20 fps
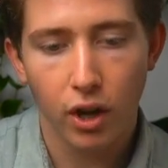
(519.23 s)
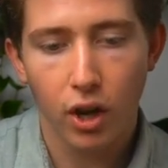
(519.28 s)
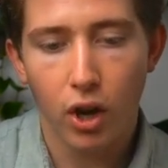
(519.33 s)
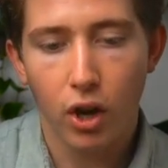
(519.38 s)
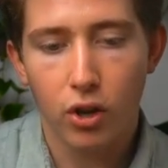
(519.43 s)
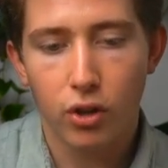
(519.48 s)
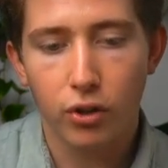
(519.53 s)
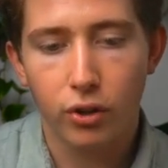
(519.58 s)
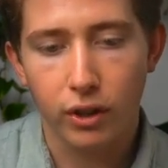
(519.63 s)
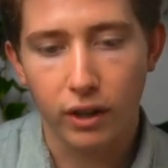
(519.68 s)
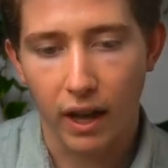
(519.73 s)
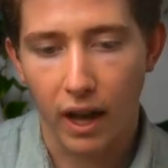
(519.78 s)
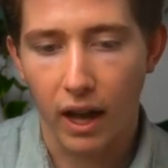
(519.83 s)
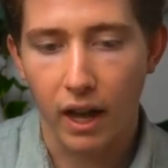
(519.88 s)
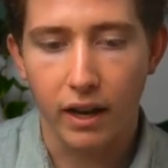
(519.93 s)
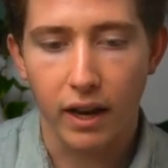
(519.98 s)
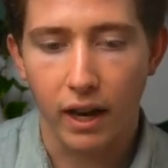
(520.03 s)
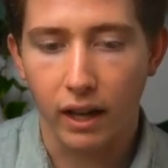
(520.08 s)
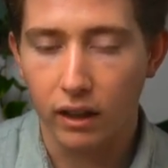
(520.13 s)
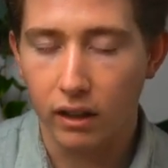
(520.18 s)
you can add
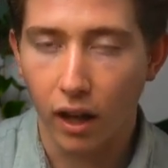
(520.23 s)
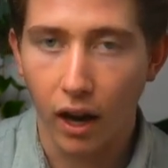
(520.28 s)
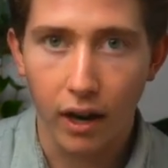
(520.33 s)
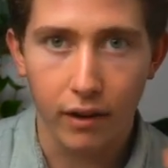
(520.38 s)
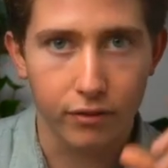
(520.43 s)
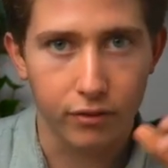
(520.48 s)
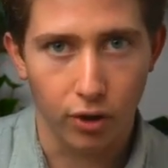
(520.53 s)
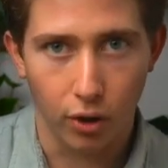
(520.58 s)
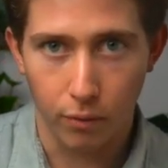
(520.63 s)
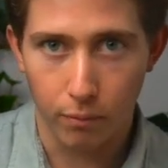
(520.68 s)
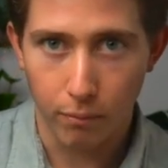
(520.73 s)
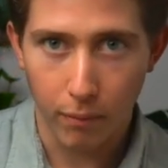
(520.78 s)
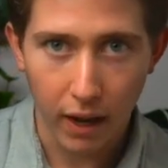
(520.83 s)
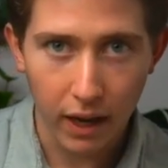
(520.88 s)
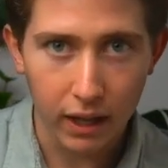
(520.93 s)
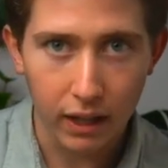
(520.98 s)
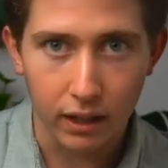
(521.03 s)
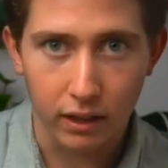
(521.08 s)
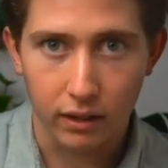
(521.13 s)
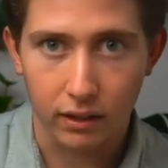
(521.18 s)
a life
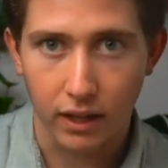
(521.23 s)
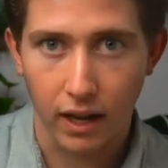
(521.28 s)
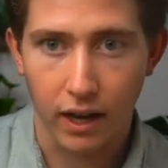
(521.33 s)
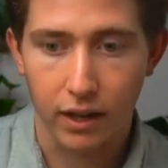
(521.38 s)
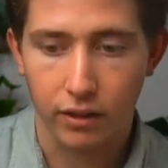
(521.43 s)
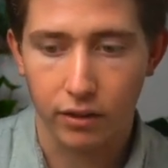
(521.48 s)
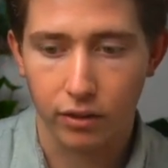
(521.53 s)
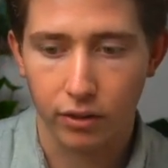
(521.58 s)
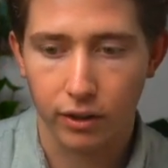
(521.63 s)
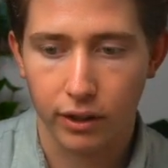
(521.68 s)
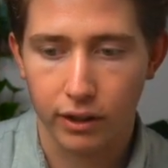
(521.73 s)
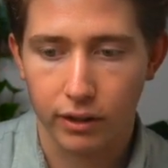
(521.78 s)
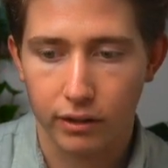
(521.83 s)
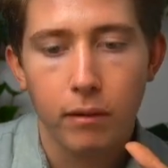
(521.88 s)
domain category.